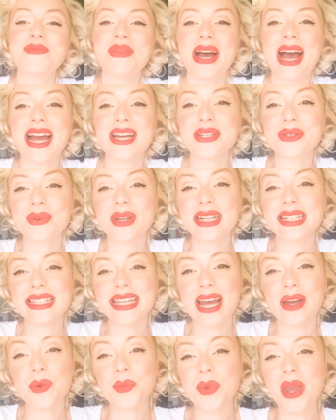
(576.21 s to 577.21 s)
But I just want to
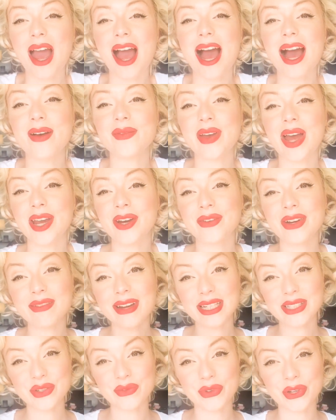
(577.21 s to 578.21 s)
say I hope you have a great
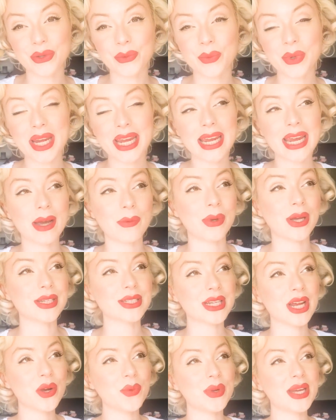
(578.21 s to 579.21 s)
rest of your week. Well,
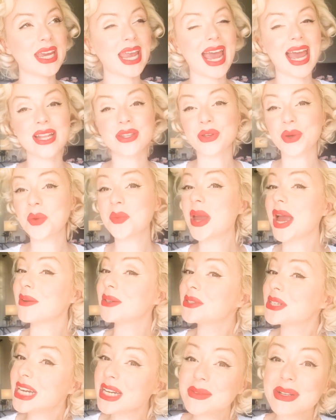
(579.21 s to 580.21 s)
it's now weekend, so I hope you have
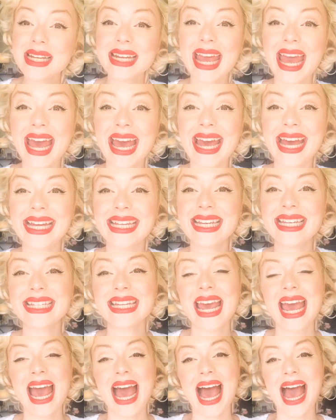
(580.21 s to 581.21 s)
a great weekend.
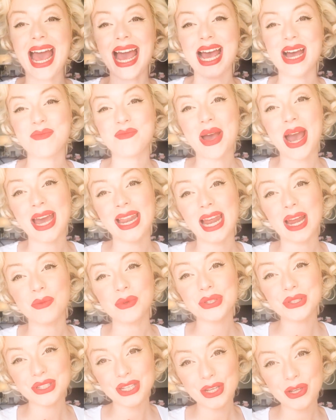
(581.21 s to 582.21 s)
And I
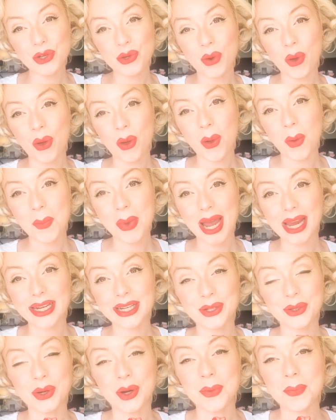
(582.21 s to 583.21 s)
will see you all back
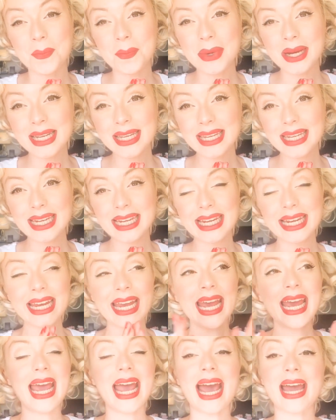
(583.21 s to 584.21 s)
here on Monday.
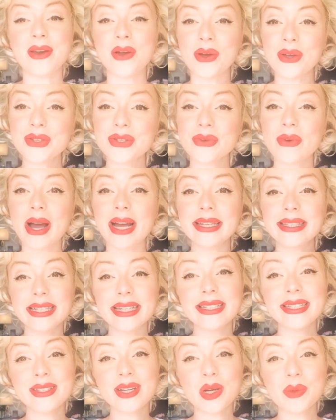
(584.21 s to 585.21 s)
And also, I
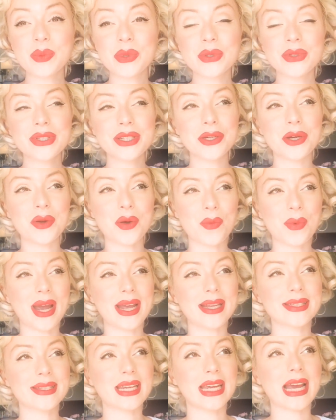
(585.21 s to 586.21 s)
did start posting on
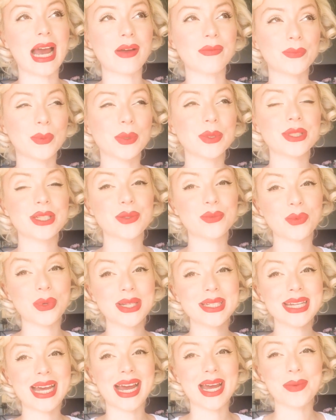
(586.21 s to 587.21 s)
Wednesday. I posted
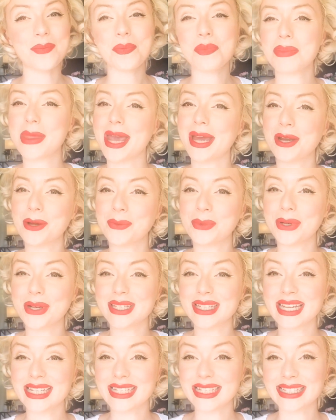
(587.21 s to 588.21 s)
one time, and it
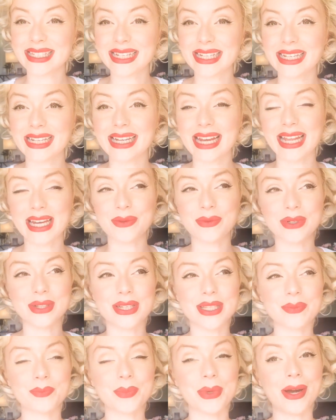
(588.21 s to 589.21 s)
was a Disney, and it
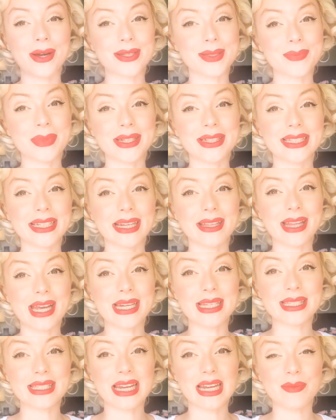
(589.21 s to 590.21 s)
was us building a
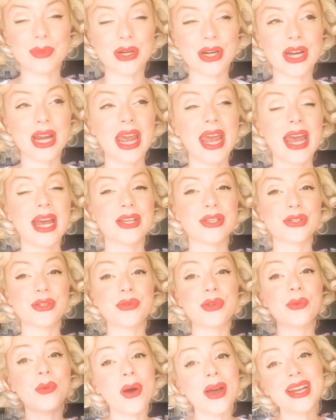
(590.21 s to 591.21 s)
lightsaber. So
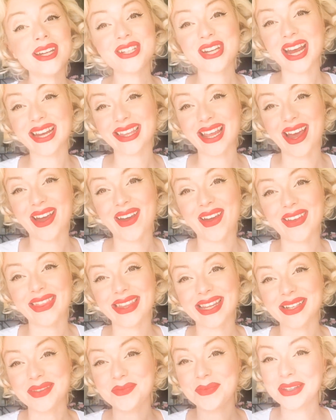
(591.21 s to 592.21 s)
if you want to check that
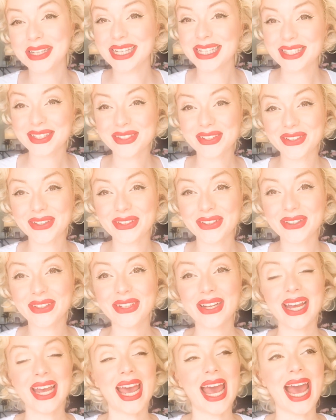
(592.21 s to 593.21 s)
out, then please
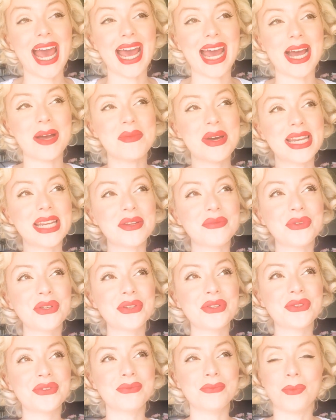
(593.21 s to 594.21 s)
do. And if
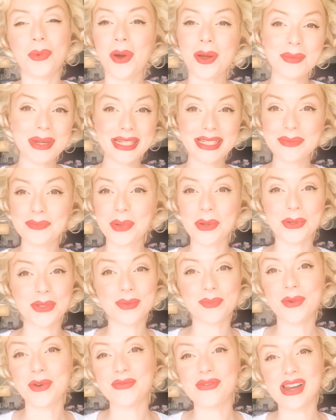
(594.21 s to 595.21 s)
you want me to
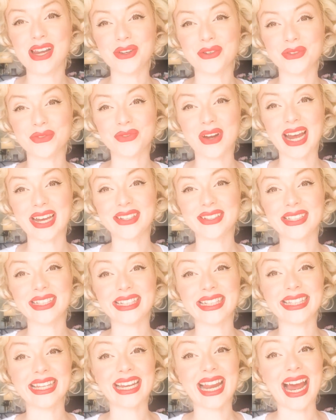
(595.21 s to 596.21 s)
post more videos
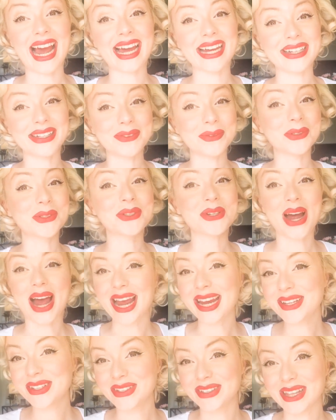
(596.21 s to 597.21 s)
regularly, then I will
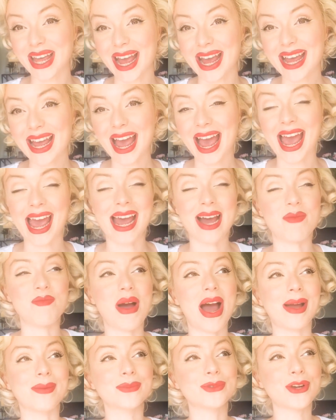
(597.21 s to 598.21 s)
try and do that.
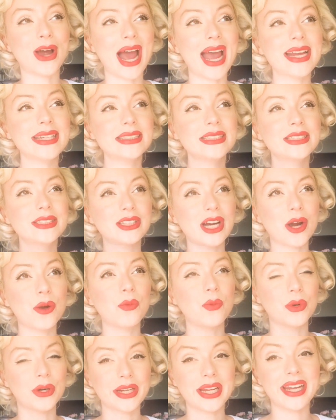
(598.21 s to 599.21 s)
I'm trying to
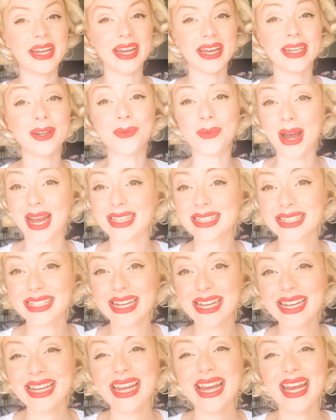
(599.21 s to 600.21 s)
start working in a
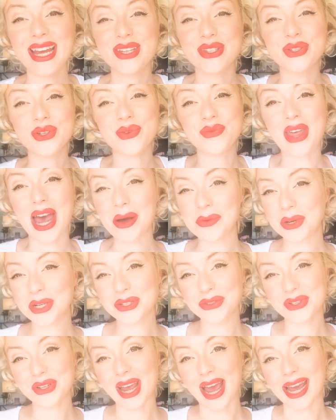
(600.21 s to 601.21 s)
Wednesday. So if that
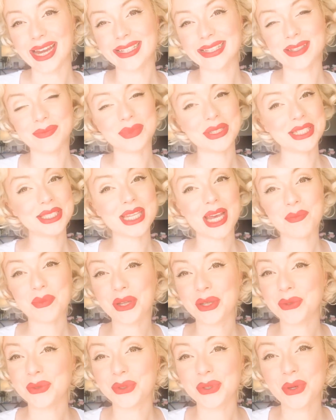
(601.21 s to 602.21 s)
works for you guys, then please let
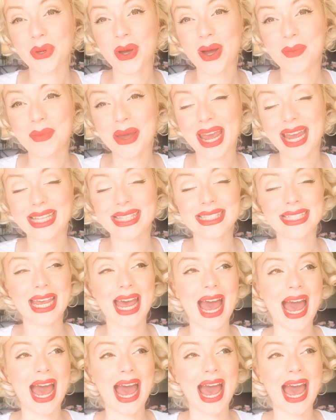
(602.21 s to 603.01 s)
me know in the comments.